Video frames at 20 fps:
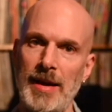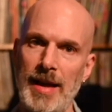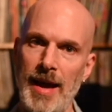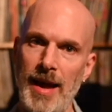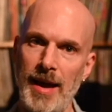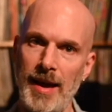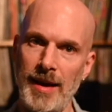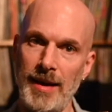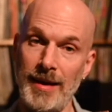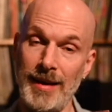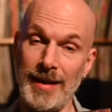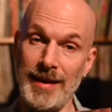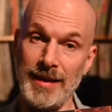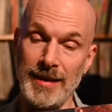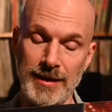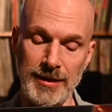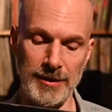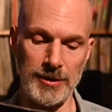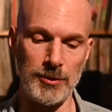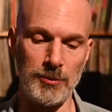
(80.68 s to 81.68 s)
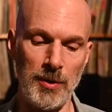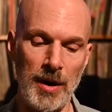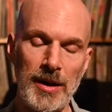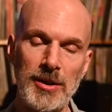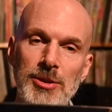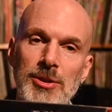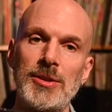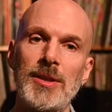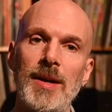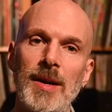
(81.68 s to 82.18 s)
today is
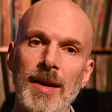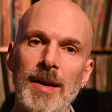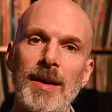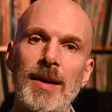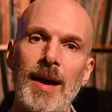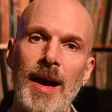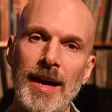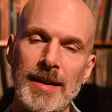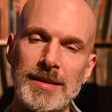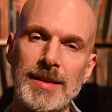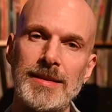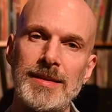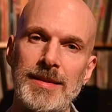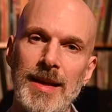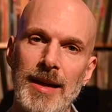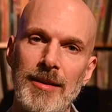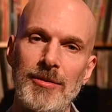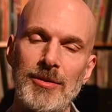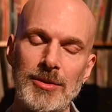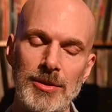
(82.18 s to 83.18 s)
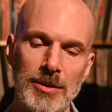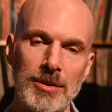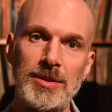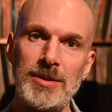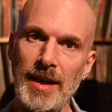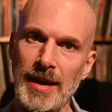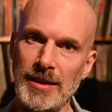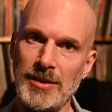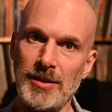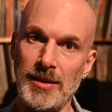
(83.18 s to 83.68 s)
Rush, Exit
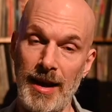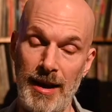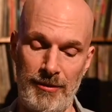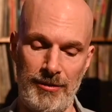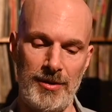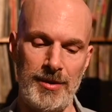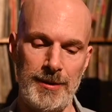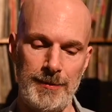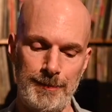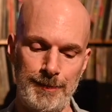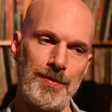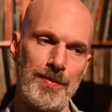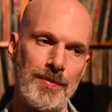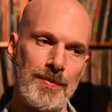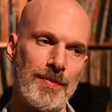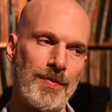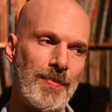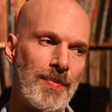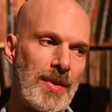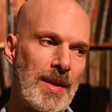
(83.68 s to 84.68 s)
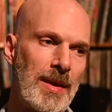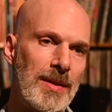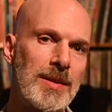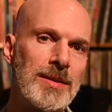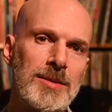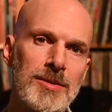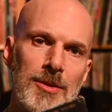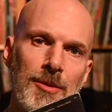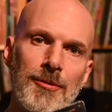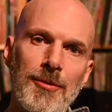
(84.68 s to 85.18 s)
Stage Left
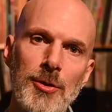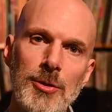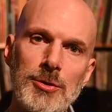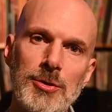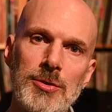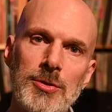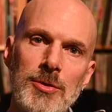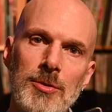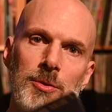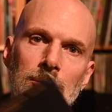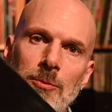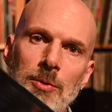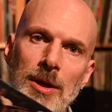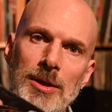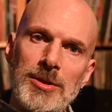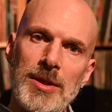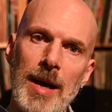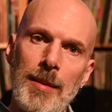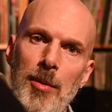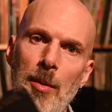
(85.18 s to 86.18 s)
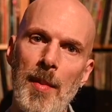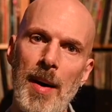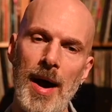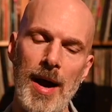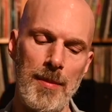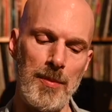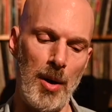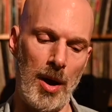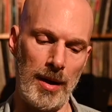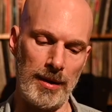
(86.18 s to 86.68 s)
this is the first Rush album
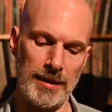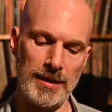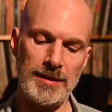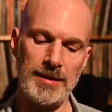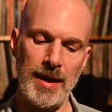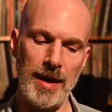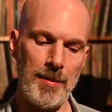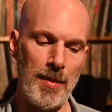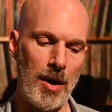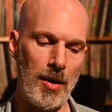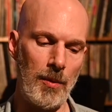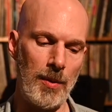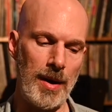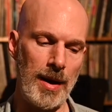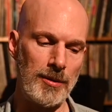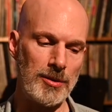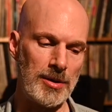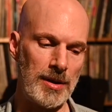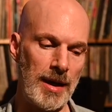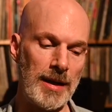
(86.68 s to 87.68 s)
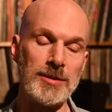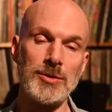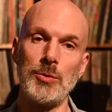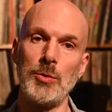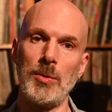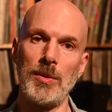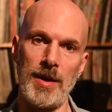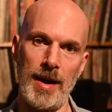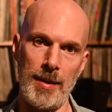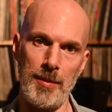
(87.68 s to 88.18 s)
I bought. This came out when I was in high
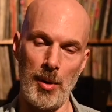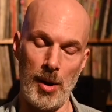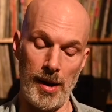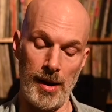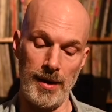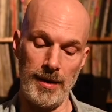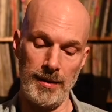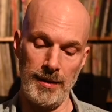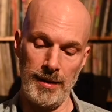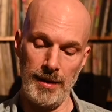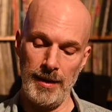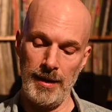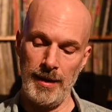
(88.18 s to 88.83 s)
school and I bought it.